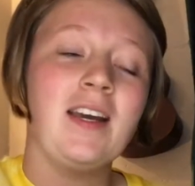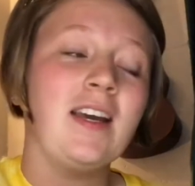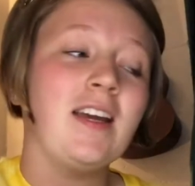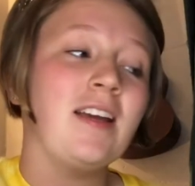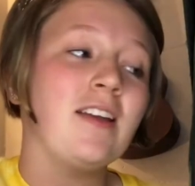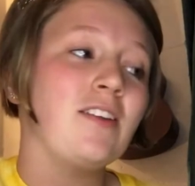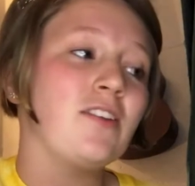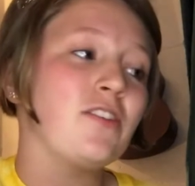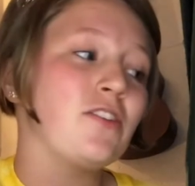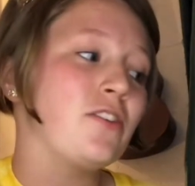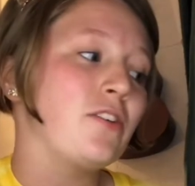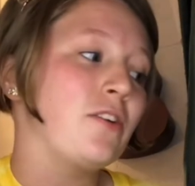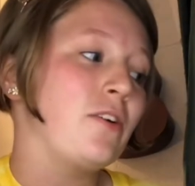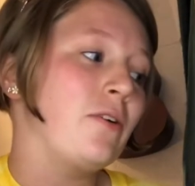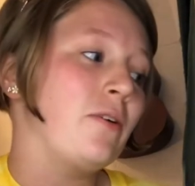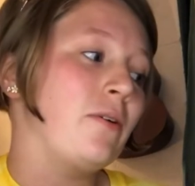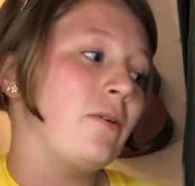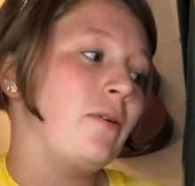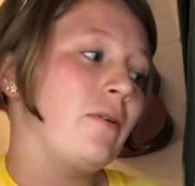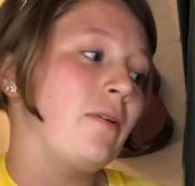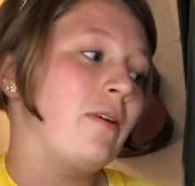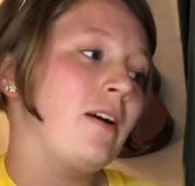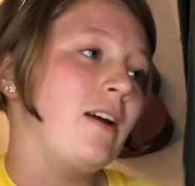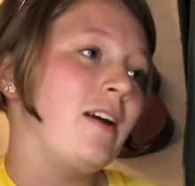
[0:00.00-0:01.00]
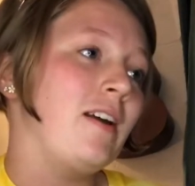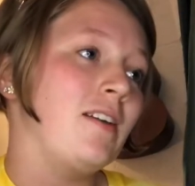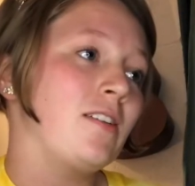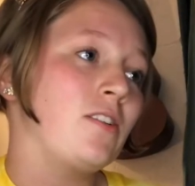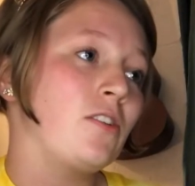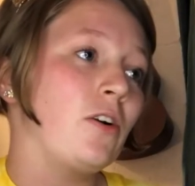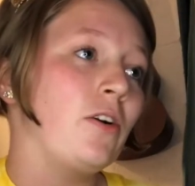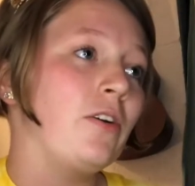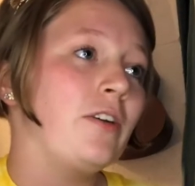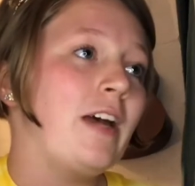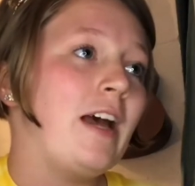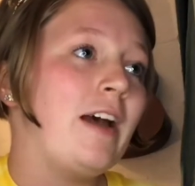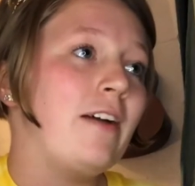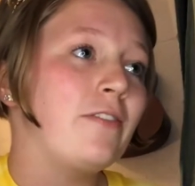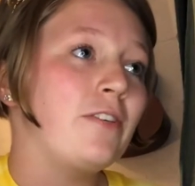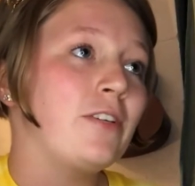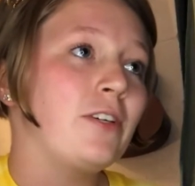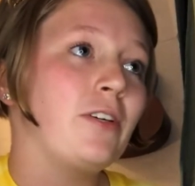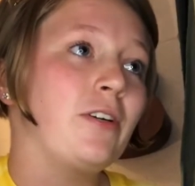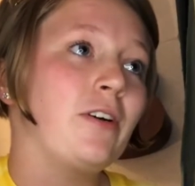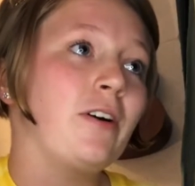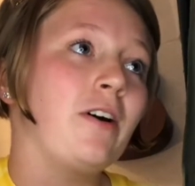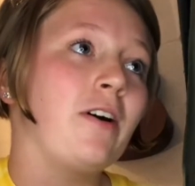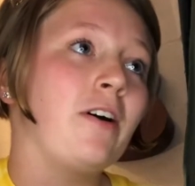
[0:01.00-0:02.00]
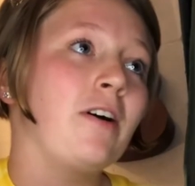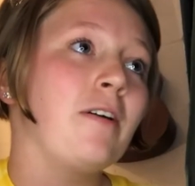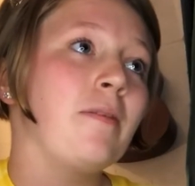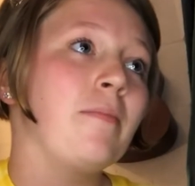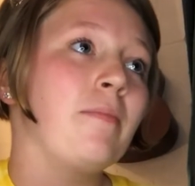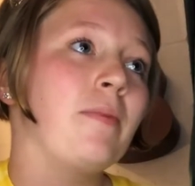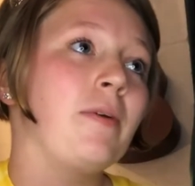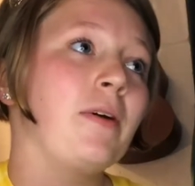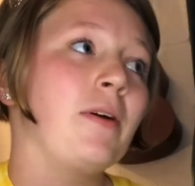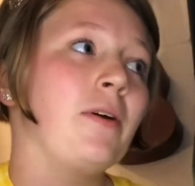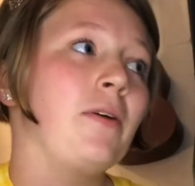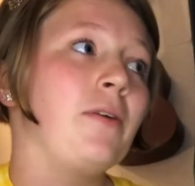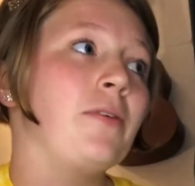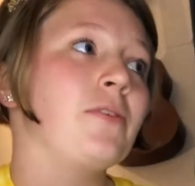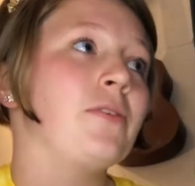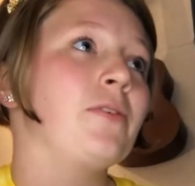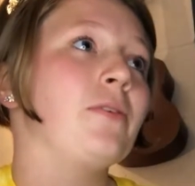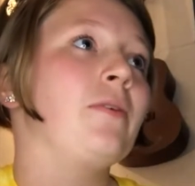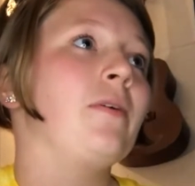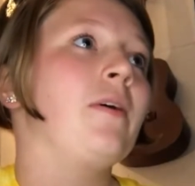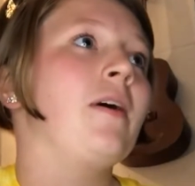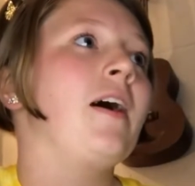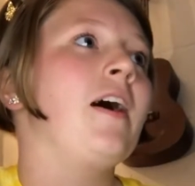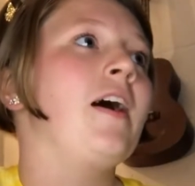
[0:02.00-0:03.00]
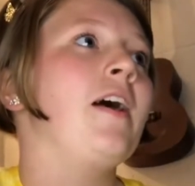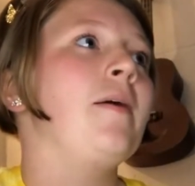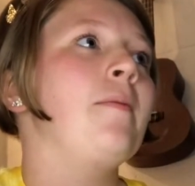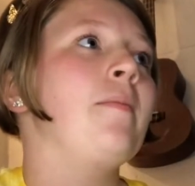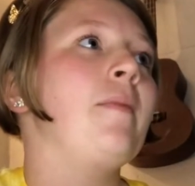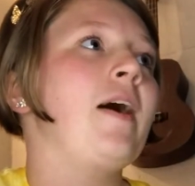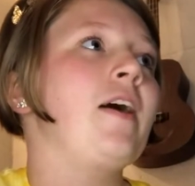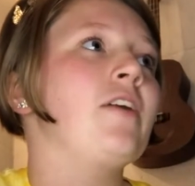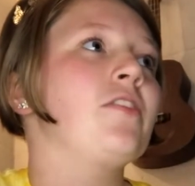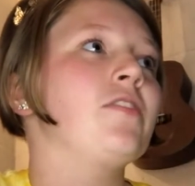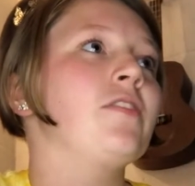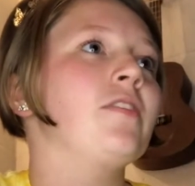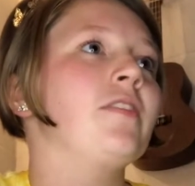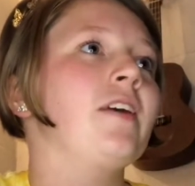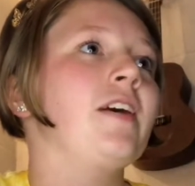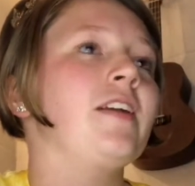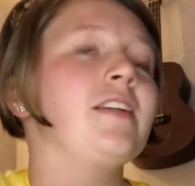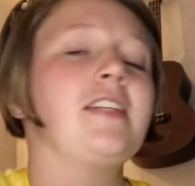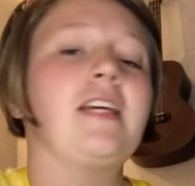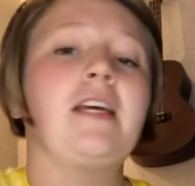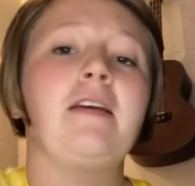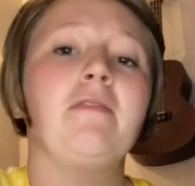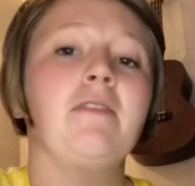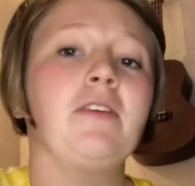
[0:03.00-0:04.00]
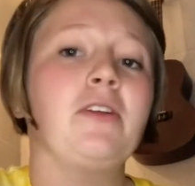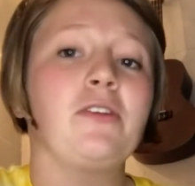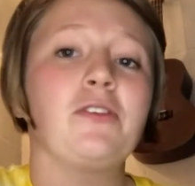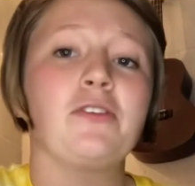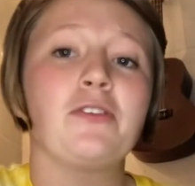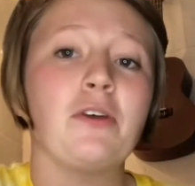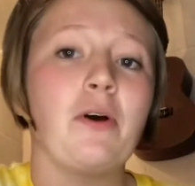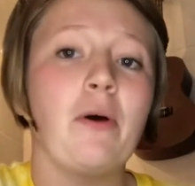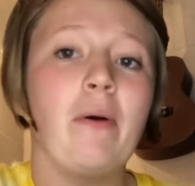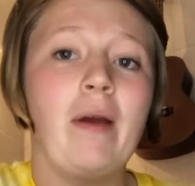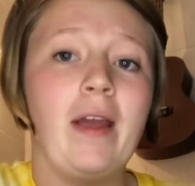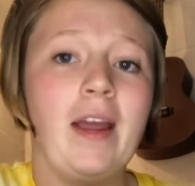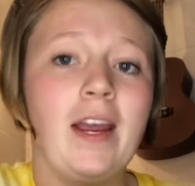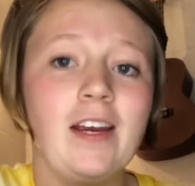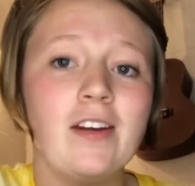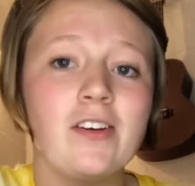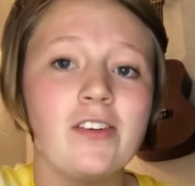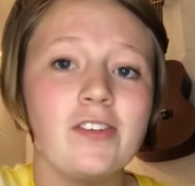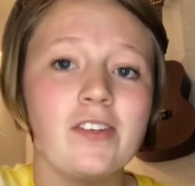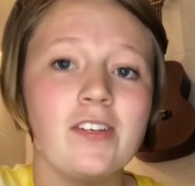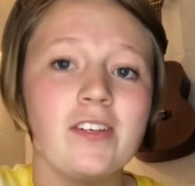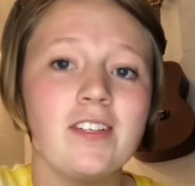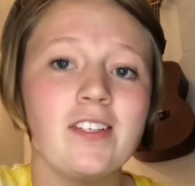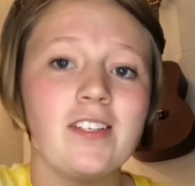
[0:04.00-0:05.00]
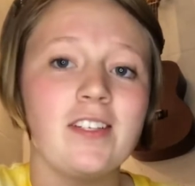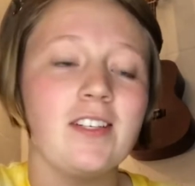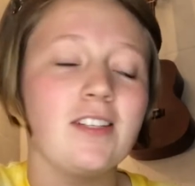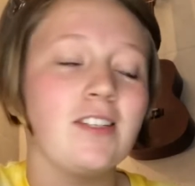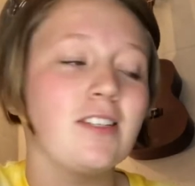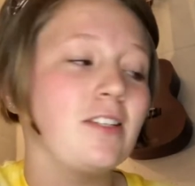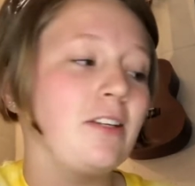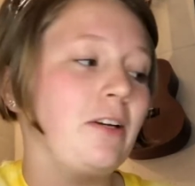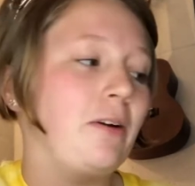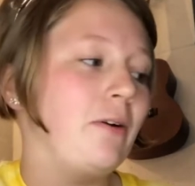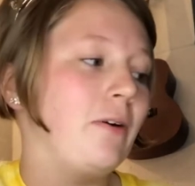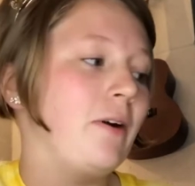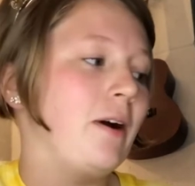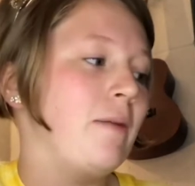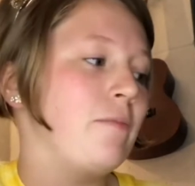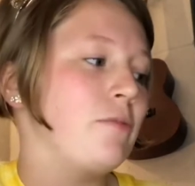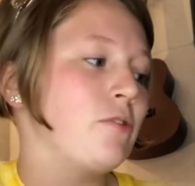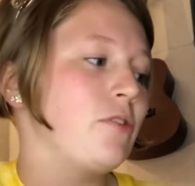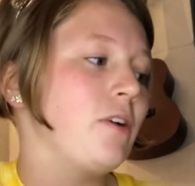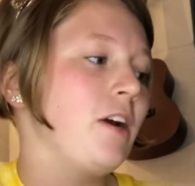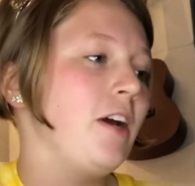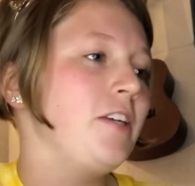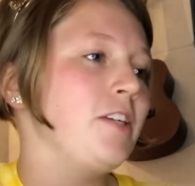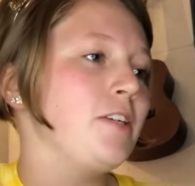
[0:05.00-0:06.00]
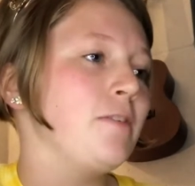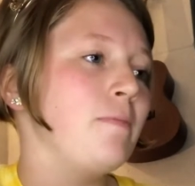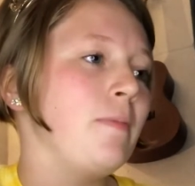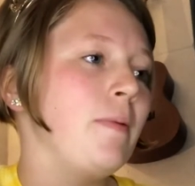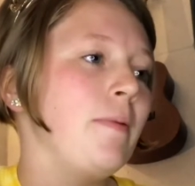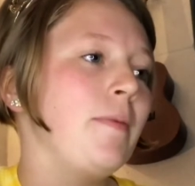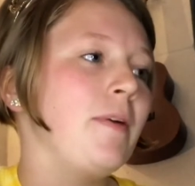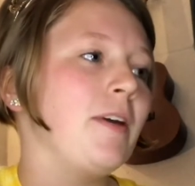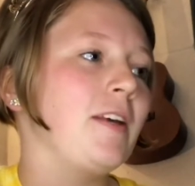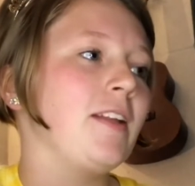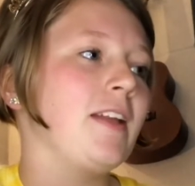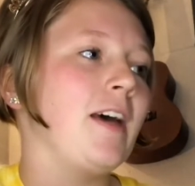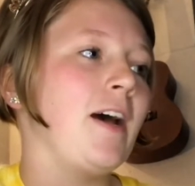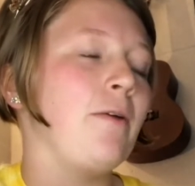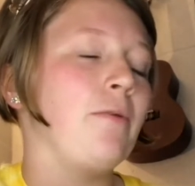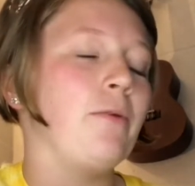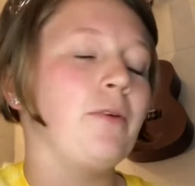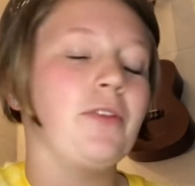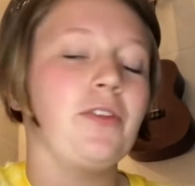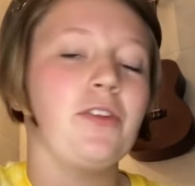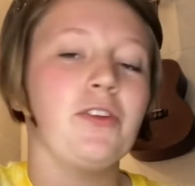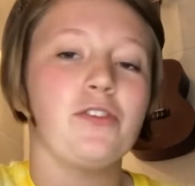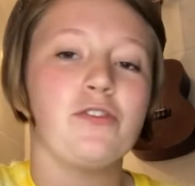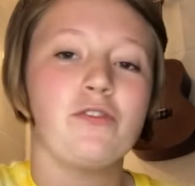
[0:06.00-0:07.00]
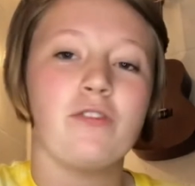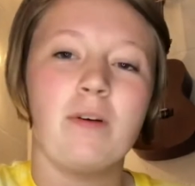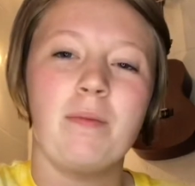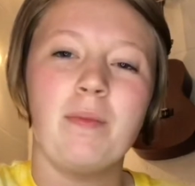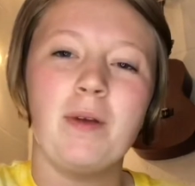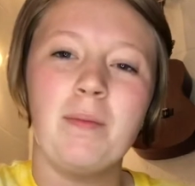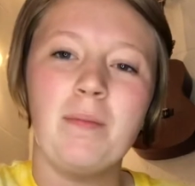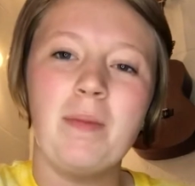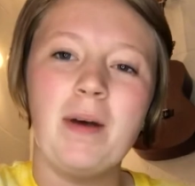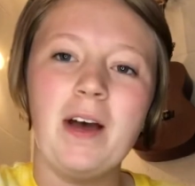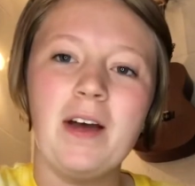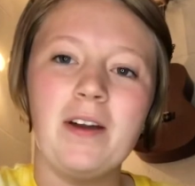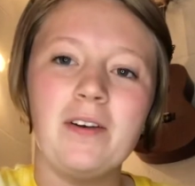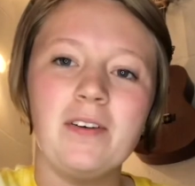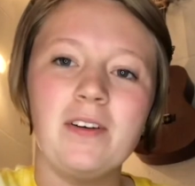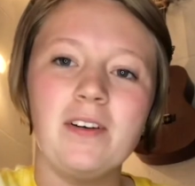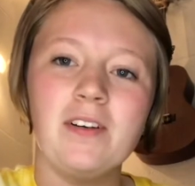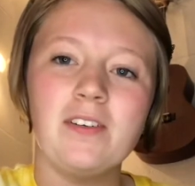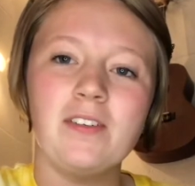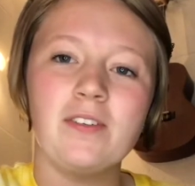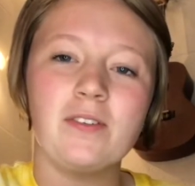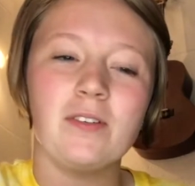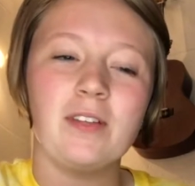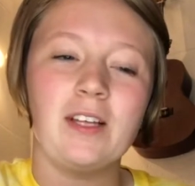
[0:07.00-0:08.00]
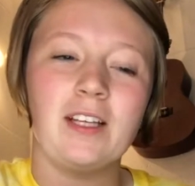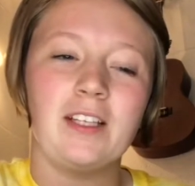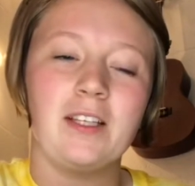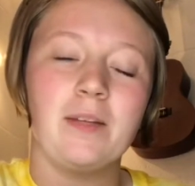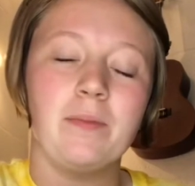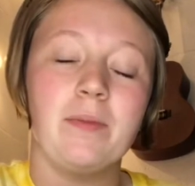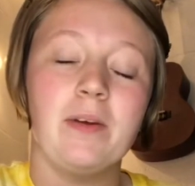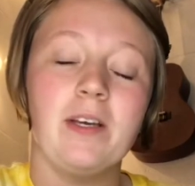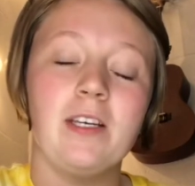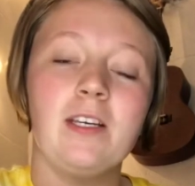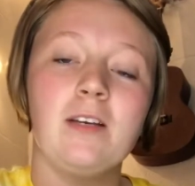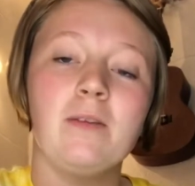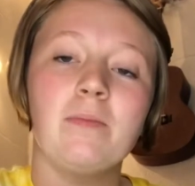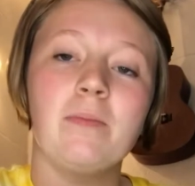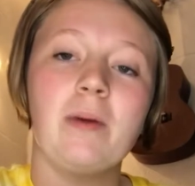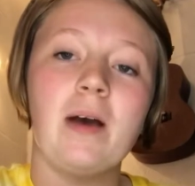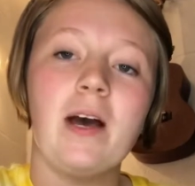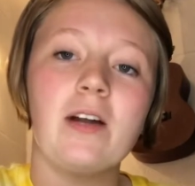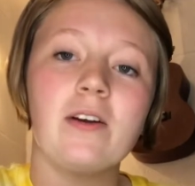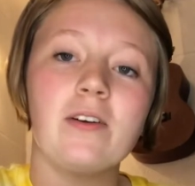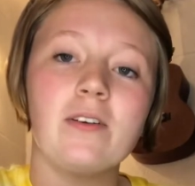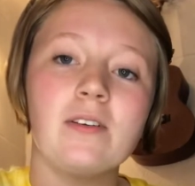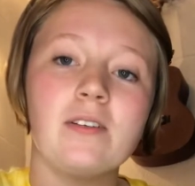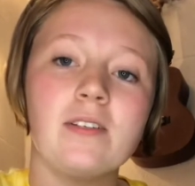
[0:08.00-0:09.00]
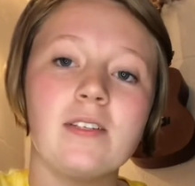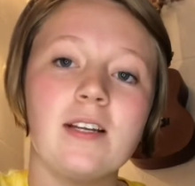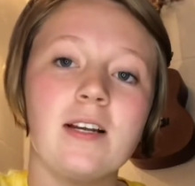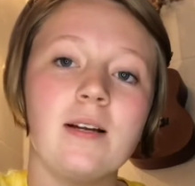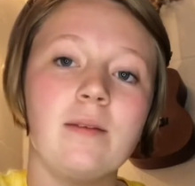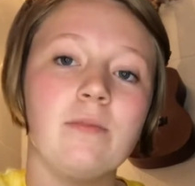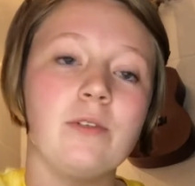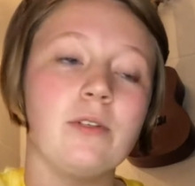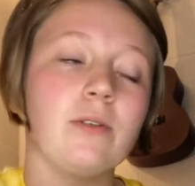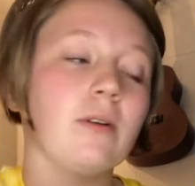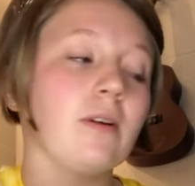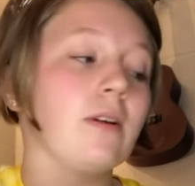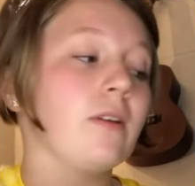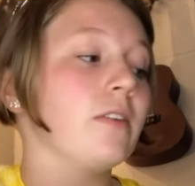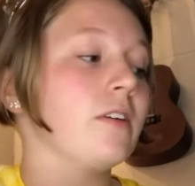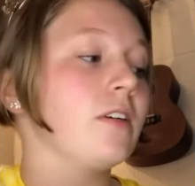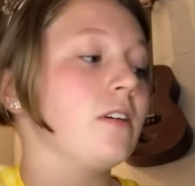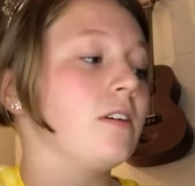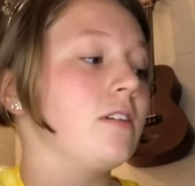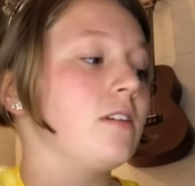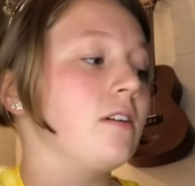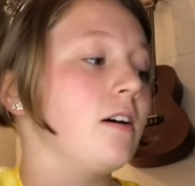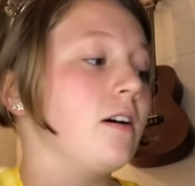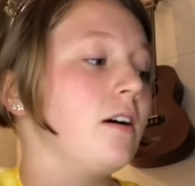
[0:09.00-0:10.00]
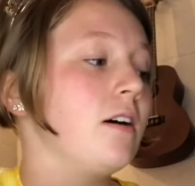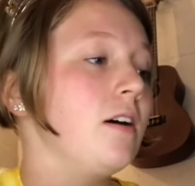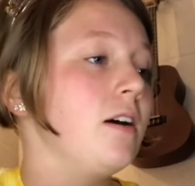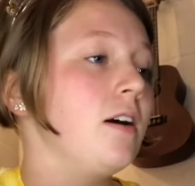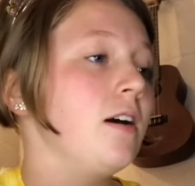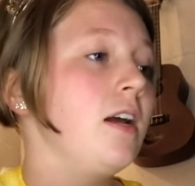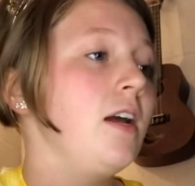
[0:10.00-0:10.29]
And so it's called After Your Heart. But also, I imagine that David is so anxious. And so I'm trying to mimic that with the strumming patterns or the picking patterns that I'm doing on the guitar.